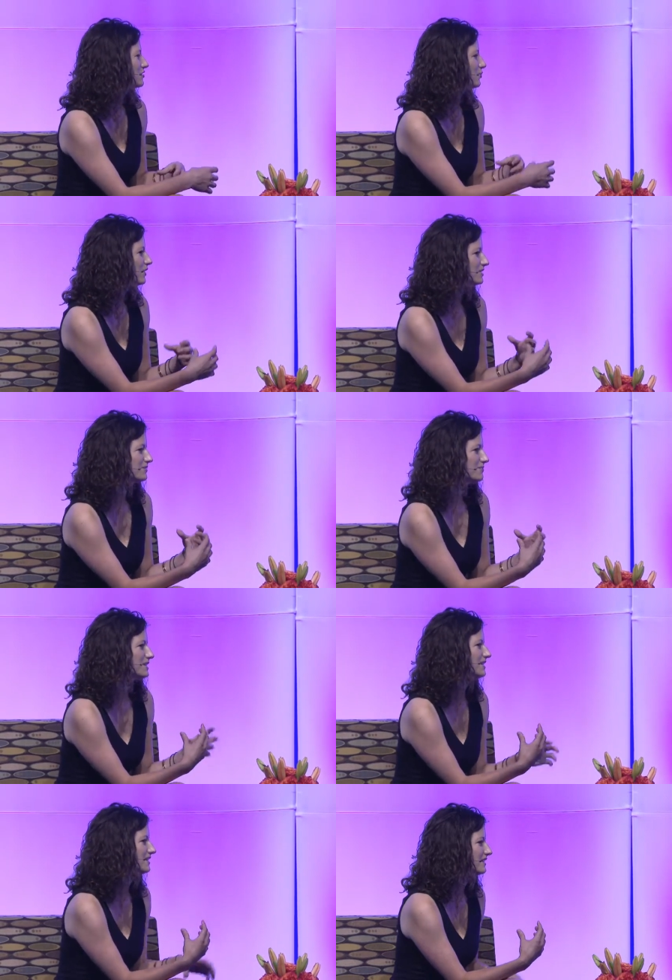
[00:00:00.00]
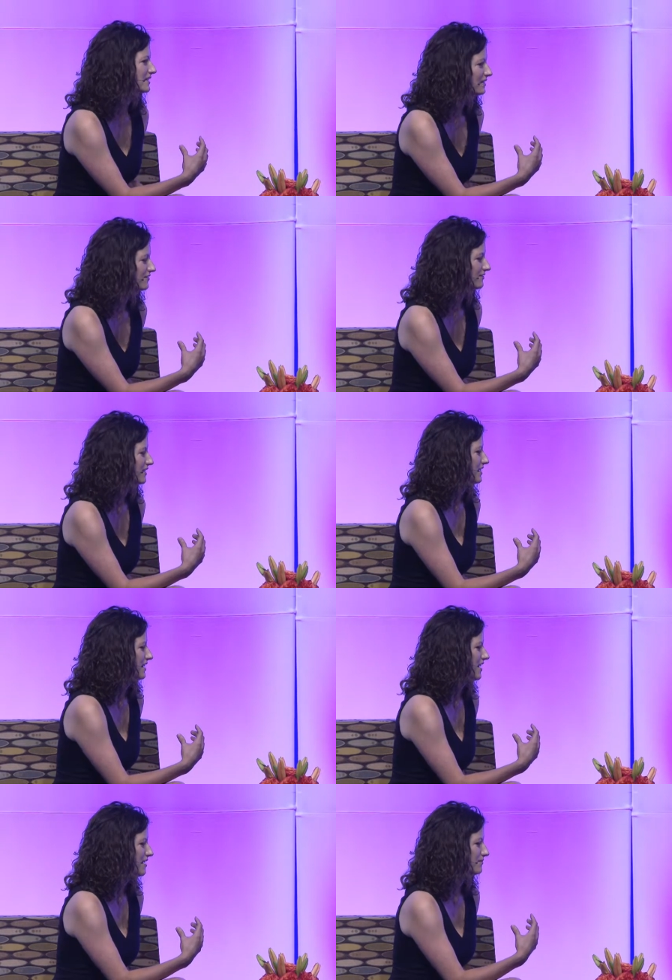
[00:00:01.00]
so what does it mean if
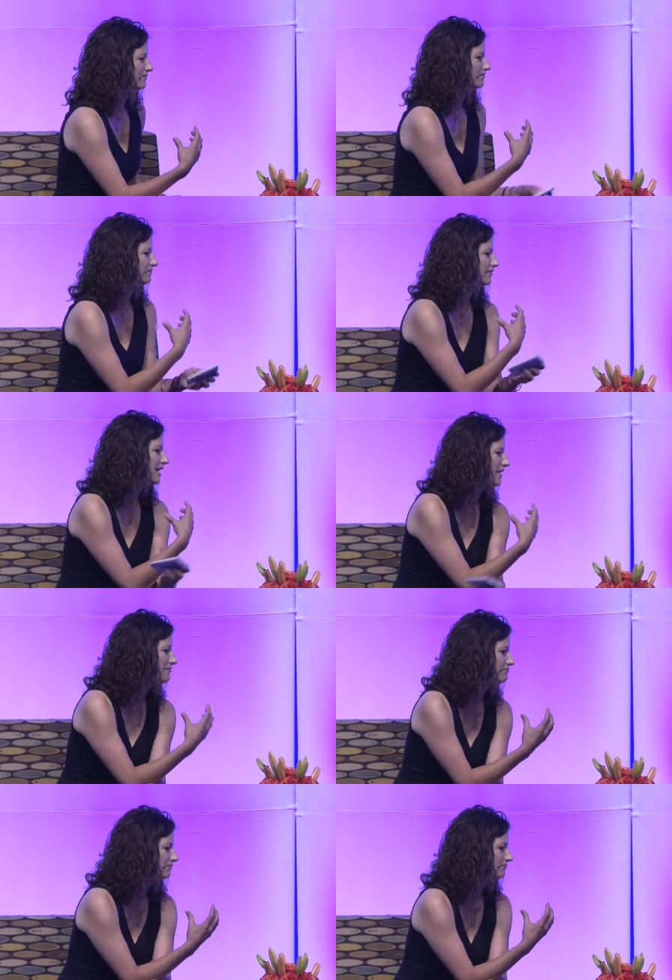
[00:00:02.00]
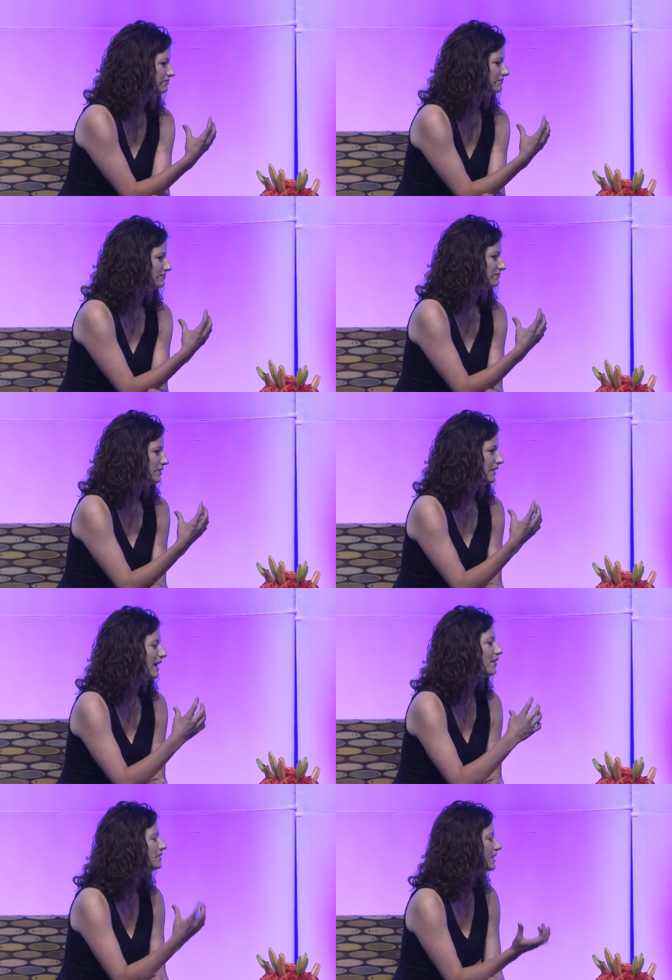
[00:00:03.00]
um, then, like
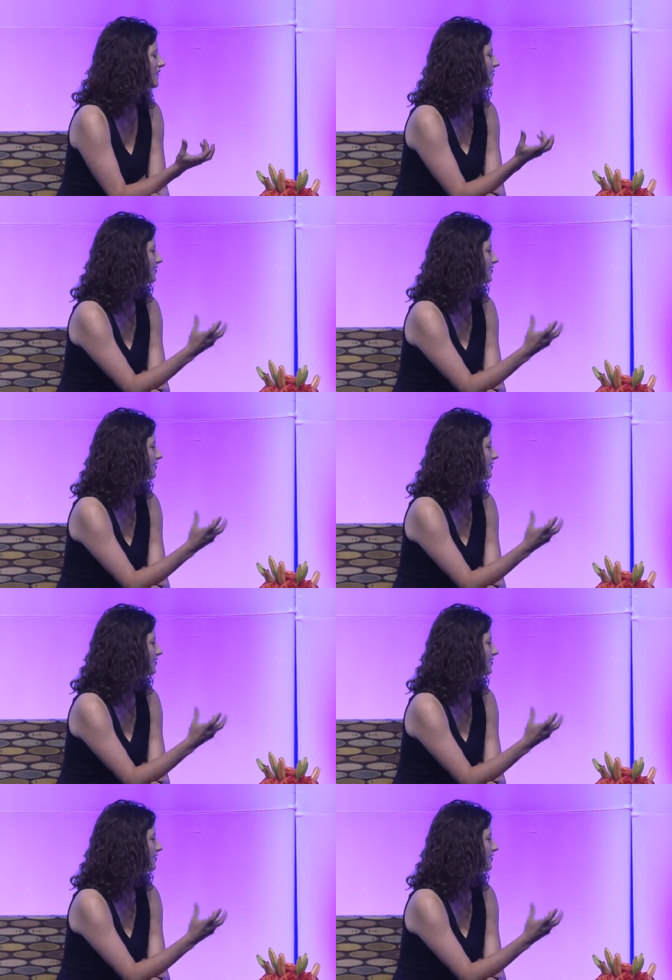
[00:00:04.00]
how does that